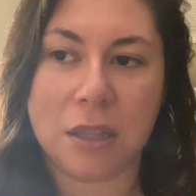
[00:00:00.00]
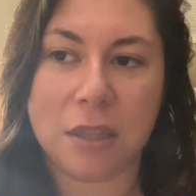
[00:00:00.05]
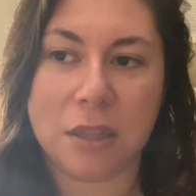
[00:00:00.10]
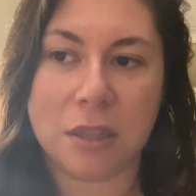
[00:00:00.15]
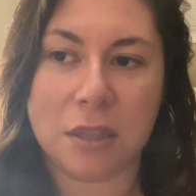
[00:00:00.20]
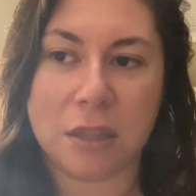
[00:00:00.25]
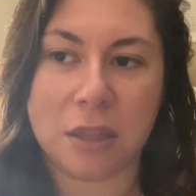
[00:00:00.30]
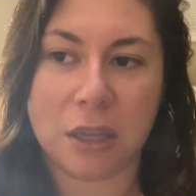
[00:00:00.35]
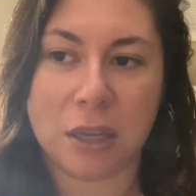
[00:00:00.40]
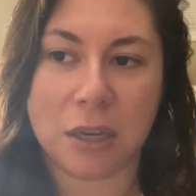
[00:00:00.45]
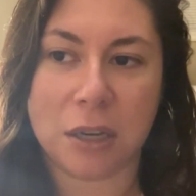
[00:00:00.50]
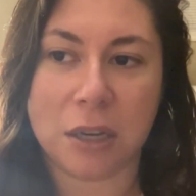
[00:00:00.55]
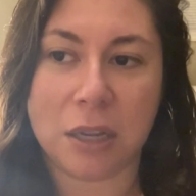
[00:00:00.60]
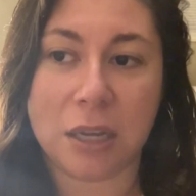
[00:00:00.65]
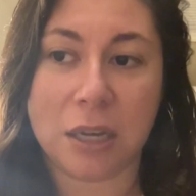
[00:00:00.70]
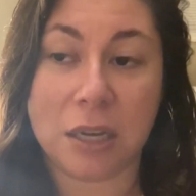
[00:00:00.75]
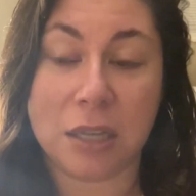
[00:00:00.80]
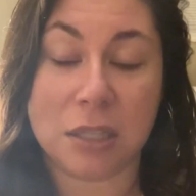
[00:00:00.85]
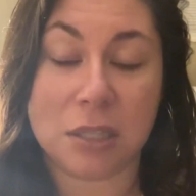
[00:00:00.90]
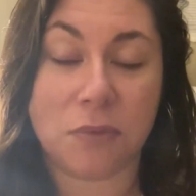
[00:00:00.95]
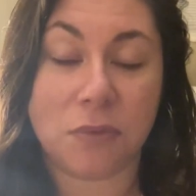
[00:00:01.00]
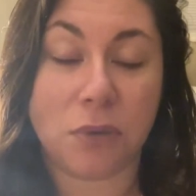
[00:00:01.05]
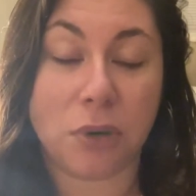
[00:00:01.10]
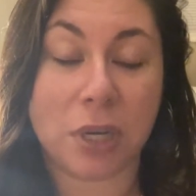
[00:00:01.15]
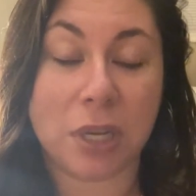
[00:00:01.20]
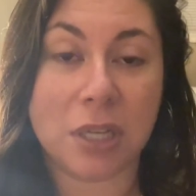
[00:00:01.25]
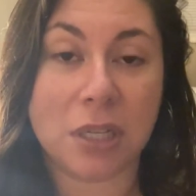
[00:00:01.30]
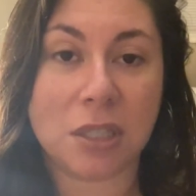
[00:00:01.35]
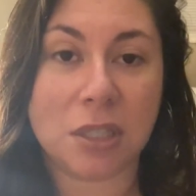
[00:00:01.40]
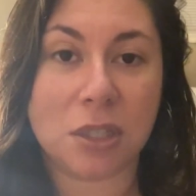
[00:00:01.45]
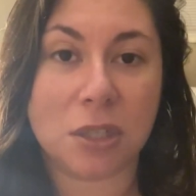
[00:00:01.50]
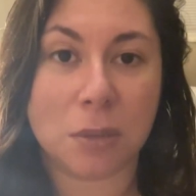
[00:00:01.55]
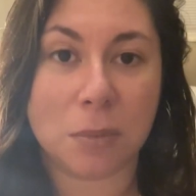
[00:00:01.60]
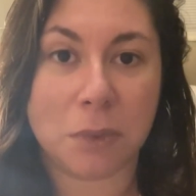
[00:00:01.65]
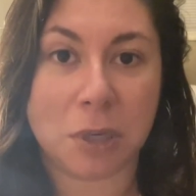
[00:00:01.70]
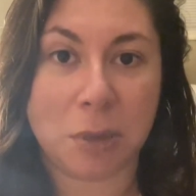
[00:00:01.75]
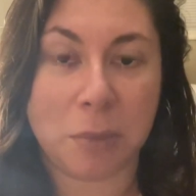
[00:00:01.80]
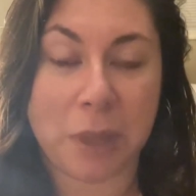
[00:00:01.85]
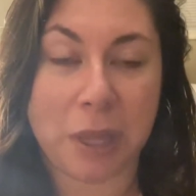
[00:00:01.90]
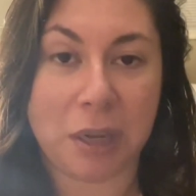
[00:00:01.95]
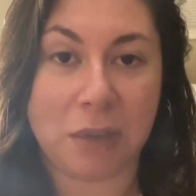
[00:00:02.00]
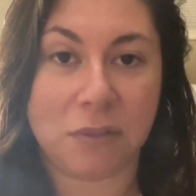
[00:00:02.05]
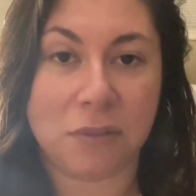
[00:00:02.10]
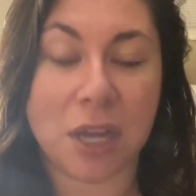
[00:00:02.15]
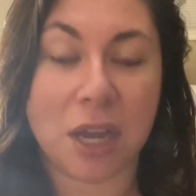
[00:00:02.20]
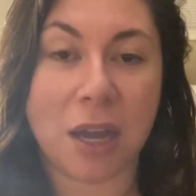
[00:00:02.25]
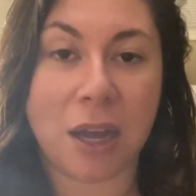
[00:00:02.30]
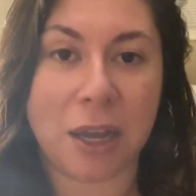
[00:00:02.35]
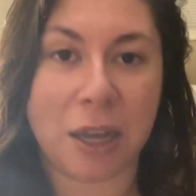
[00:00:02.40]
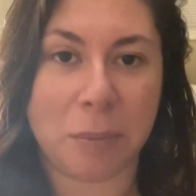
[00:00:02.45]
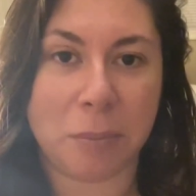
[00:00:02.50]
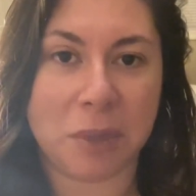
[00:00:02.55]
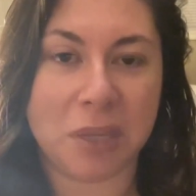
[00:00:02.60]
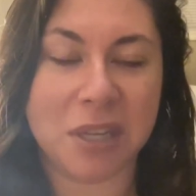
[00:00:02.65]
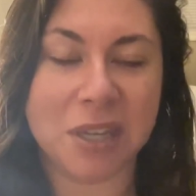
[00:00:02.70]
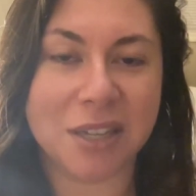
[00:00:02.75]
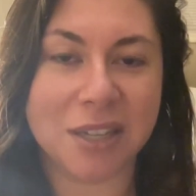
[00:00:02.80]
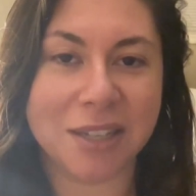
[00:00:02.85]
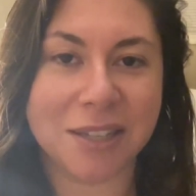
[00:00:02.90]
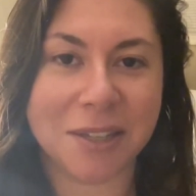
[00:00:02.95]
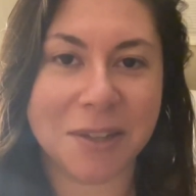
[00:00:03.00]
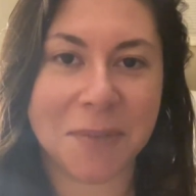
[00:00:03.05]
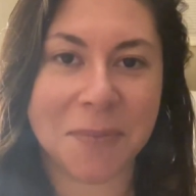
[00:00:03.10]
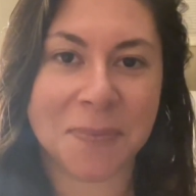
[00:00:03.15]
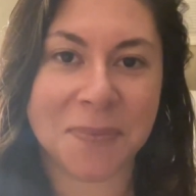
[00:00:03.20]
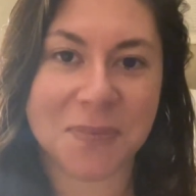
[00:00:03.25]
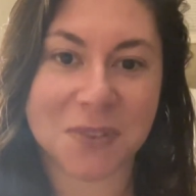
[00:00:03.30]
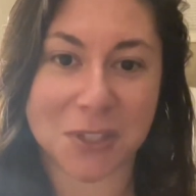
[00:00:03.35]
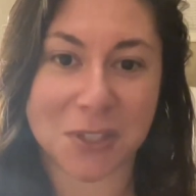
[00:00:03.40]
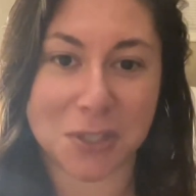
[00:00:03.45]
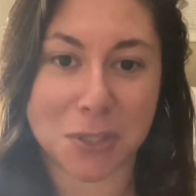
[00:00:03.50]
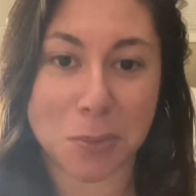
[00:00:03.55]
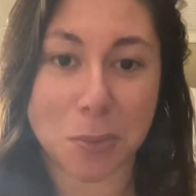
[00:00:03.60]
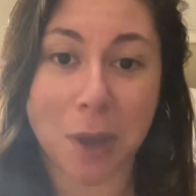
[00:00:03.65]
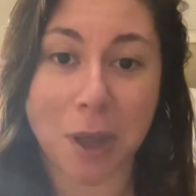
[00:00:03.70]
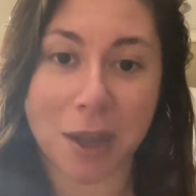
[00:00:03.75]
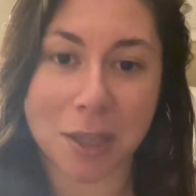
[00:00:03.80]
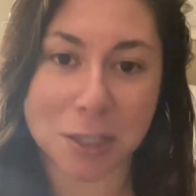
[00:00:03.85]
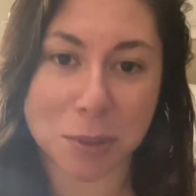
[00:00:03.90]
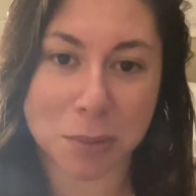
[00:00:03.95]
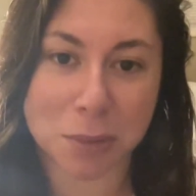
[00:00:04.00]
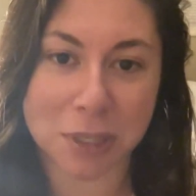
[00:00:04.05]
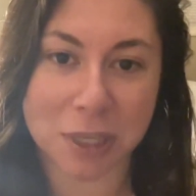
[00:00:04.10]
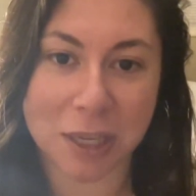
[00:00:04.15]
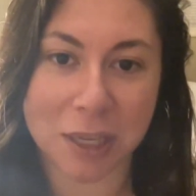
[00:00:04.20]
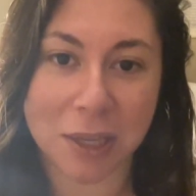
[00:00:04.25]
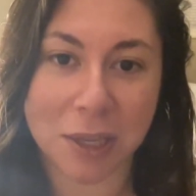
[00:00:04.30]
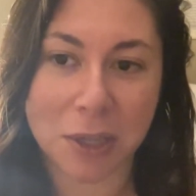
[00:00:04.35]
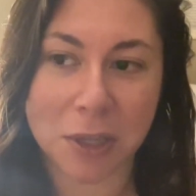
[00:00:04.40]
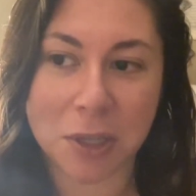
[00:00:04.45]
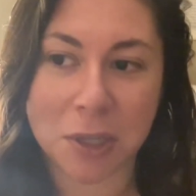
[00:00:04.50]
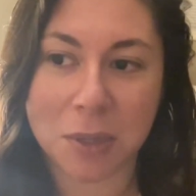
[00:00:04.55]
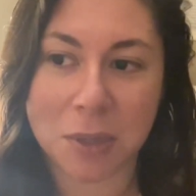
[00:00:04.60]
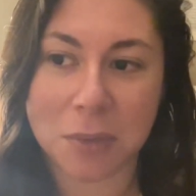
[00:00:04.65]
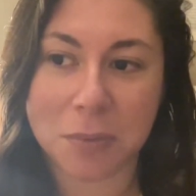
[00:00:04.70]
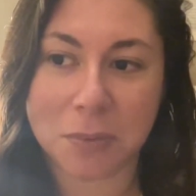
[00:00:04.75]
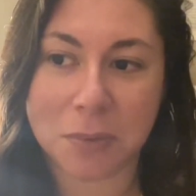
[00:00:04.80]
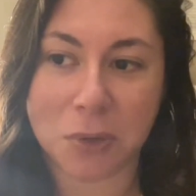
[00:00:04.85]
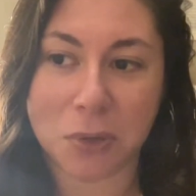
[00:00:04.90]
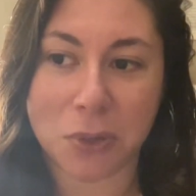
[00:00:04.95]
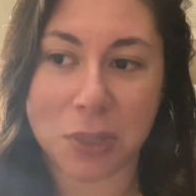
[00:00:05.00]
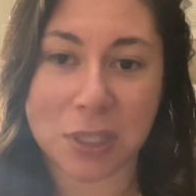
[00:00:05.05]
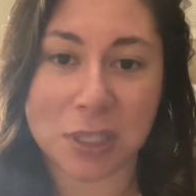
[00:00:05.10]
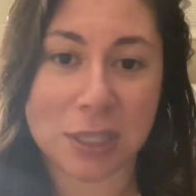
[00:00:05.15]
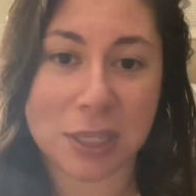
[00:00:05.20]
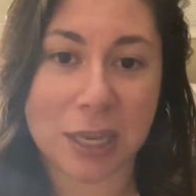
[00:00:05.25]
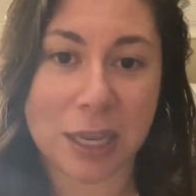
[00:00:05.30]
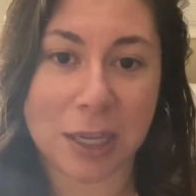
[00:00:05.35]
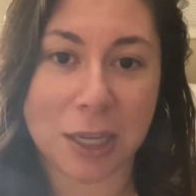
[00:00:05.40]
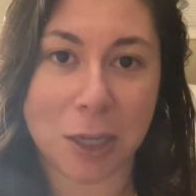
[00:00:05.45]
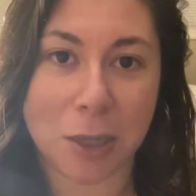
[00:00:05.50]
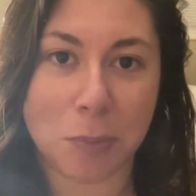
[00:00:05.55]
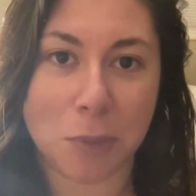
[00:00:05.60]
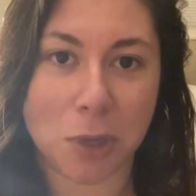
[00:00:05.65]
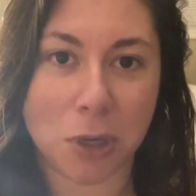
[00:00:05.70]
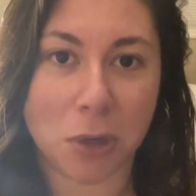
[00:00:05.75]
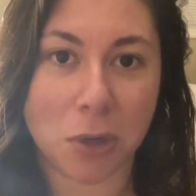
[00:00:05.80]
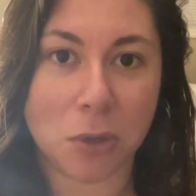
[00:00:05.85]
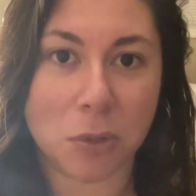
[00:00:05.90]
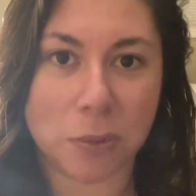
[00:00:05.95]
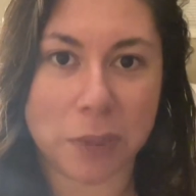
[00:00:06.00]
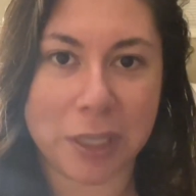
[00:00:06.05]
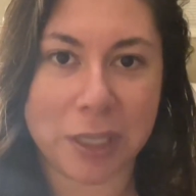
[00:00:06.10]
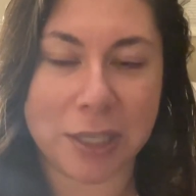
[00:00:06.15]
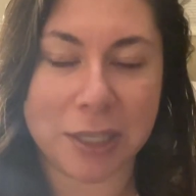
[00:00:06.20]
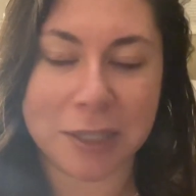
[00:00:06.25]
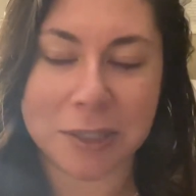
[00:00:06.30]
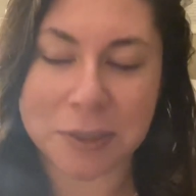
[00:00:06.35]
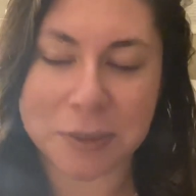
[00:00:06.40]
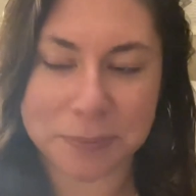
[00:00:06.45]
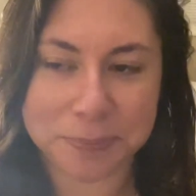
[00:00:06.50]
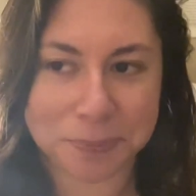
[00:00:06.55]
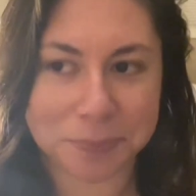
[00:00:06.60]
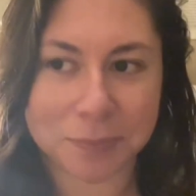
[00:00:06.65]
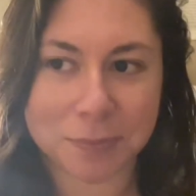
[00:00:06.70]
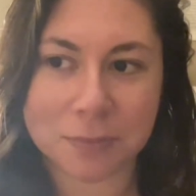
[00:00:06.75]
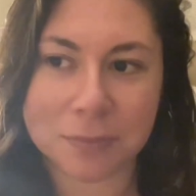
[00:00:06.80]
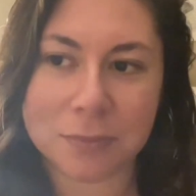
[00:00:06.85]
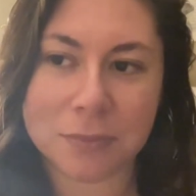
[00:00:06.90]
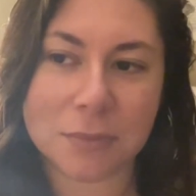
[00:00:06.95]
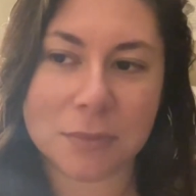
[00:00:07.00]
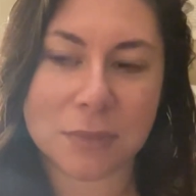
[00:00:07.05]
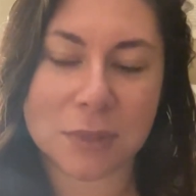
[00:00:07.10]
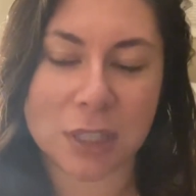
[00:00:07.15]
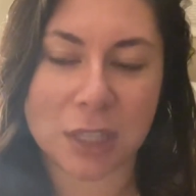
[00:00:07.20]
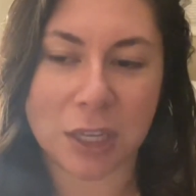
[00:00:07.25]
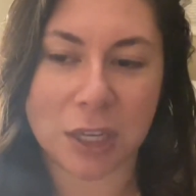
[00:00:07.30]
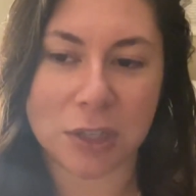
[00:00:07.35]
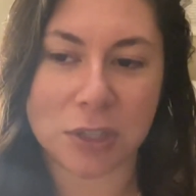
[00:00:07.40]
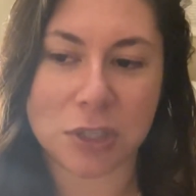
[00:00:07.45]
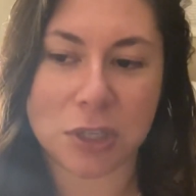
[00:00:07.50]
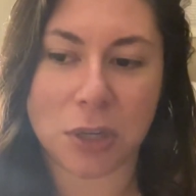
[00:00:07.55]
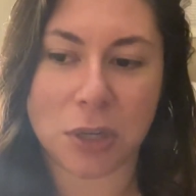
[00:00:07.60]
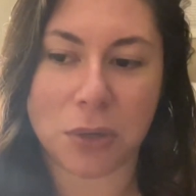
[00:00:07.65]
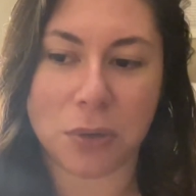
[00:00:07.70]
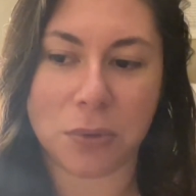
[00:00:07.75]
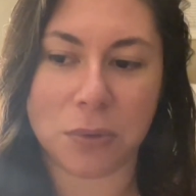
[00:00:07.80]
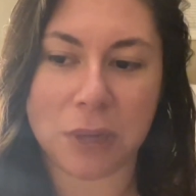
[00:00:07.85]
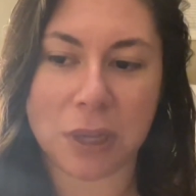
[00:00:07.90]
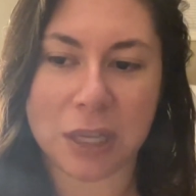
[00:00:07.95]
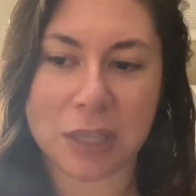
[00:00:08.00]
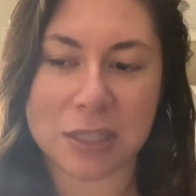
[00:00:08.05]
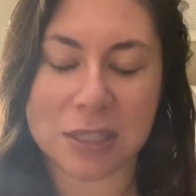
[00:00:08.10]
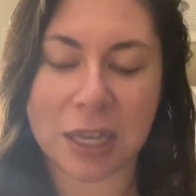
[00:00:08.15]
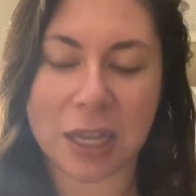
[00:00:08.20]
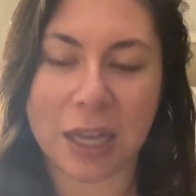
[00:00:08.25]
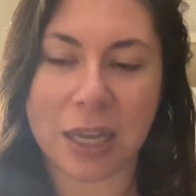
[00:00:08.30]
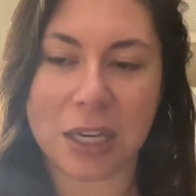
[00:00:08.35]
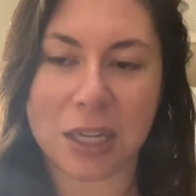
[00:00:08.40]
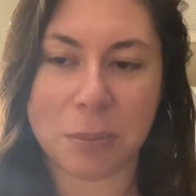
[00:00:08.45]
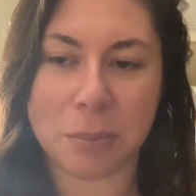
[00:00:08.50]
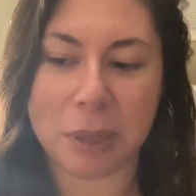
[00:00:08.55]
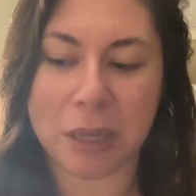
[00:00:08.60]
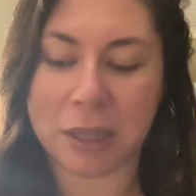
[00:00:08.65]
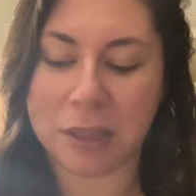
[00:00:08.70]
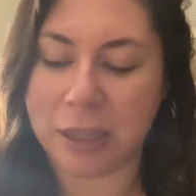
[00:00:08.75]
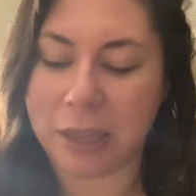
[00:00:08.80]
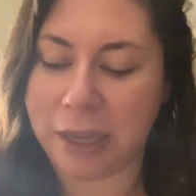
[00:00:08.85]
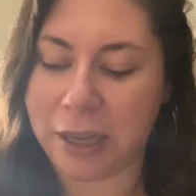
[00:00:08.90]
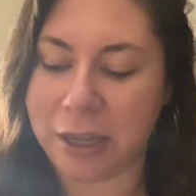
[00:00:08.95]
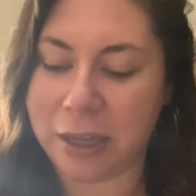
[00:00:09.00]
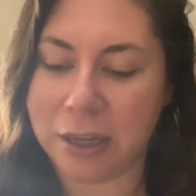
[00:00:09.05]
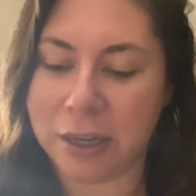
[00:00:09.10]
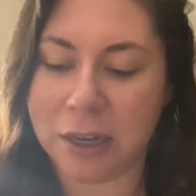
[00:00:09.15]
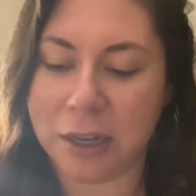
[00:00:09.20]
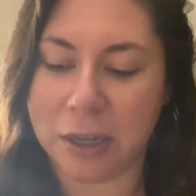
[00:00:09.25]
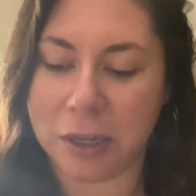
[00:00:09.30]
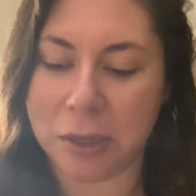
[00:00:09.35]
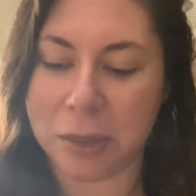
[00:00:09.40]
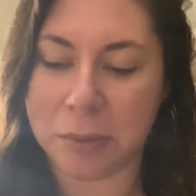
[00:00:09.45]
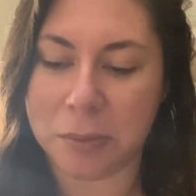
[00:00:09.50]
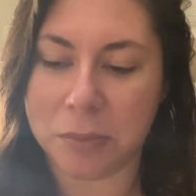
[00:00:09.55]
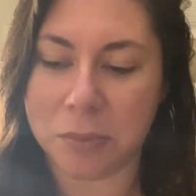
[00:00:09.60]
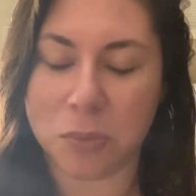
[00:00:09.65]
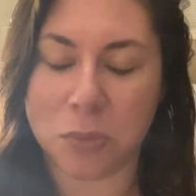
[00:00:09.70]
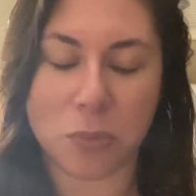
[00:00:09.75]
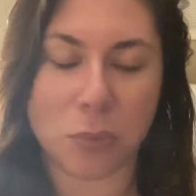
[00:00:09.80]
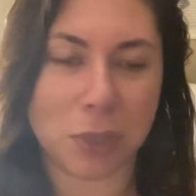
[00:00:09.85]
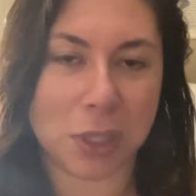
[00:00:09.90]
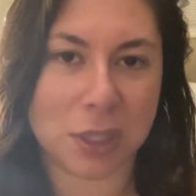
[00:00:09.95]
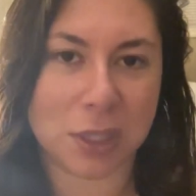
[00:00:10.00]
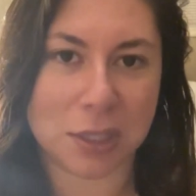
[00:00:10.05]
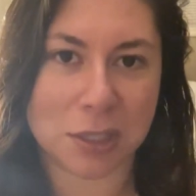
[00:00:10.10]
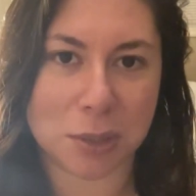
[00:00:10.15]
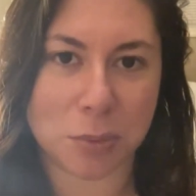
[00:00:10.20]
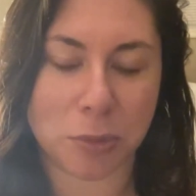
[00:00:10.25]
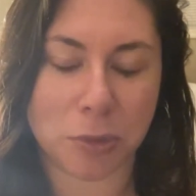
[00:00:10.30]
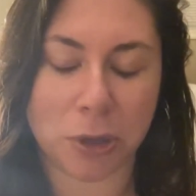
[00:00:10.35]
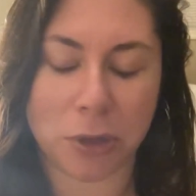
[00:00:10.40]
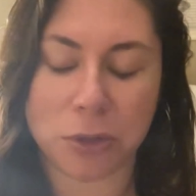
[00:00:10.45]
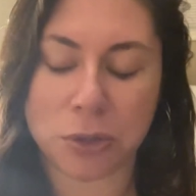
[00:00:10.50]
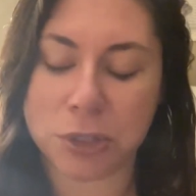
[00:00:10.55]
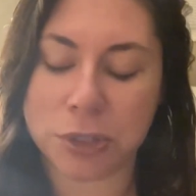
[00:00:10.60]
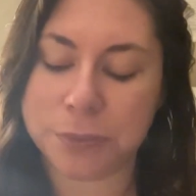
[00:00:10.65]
it's for an indeterminate amount of time. This is possibly going to take up their whole weekend. There's no anxiety about that with this approach.